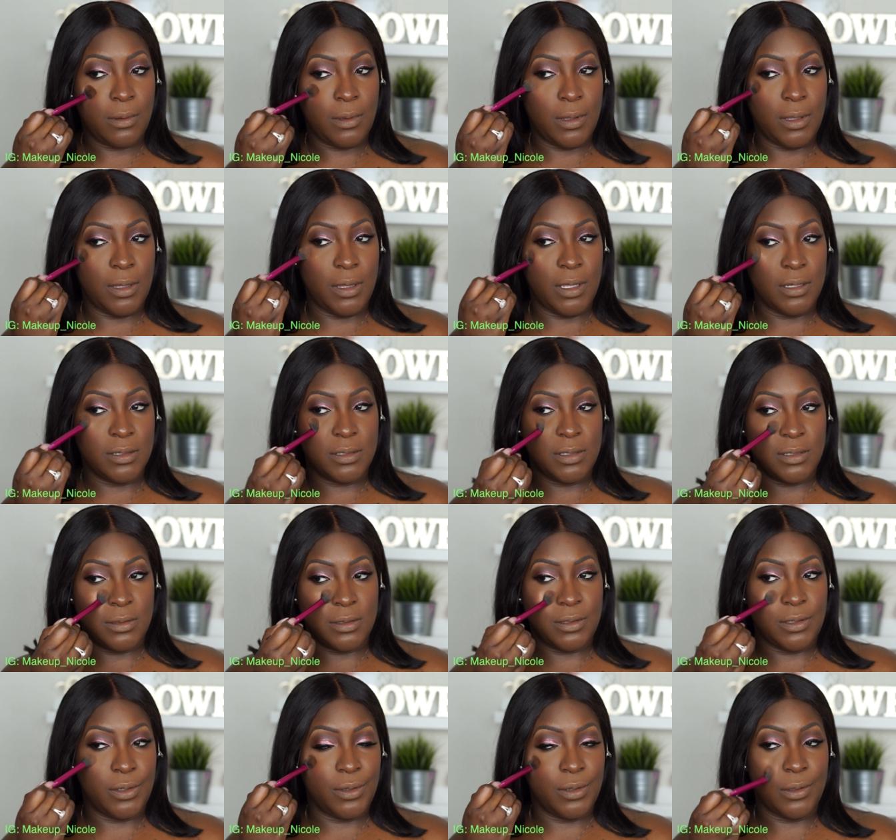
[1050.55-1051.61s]
and that's just
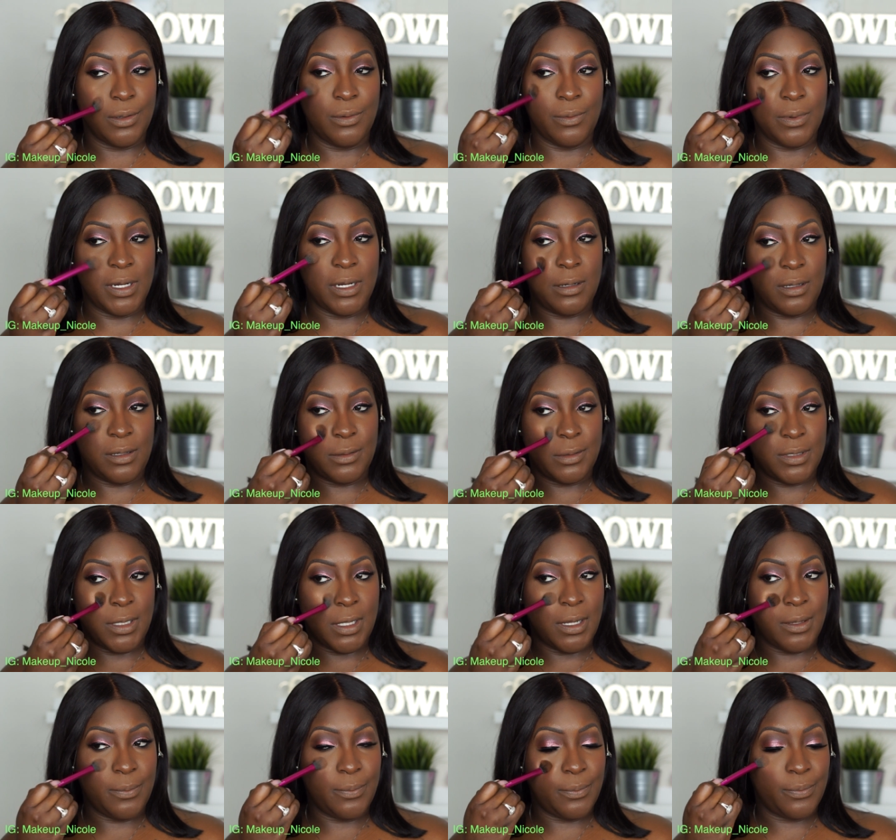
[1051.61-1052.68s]
gonna go right on
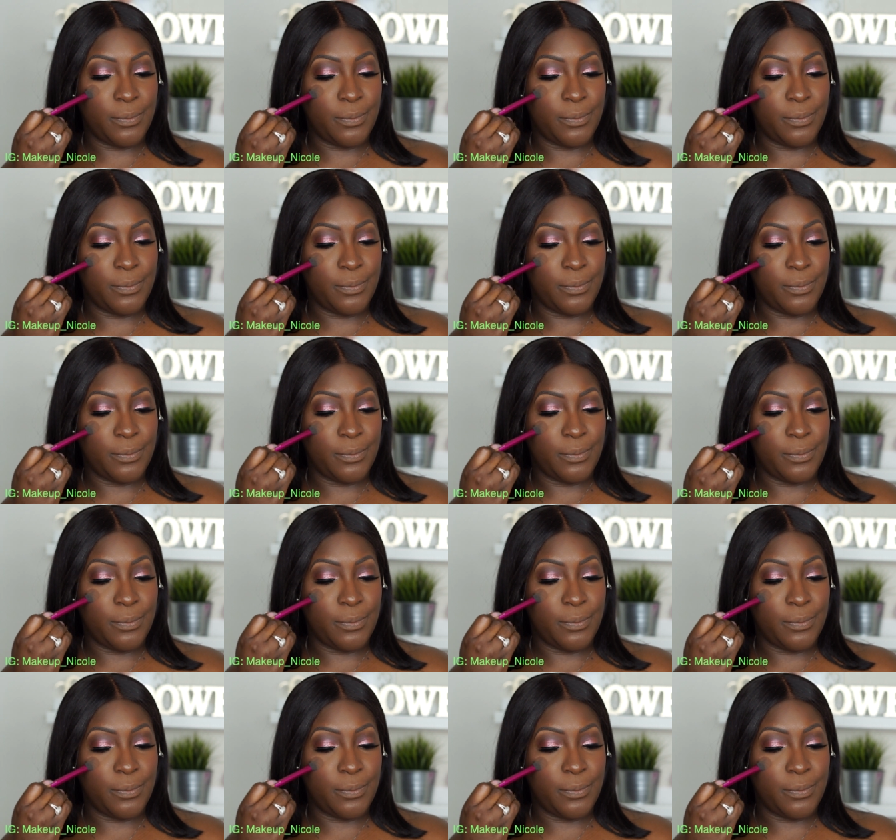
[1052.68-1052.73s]
top.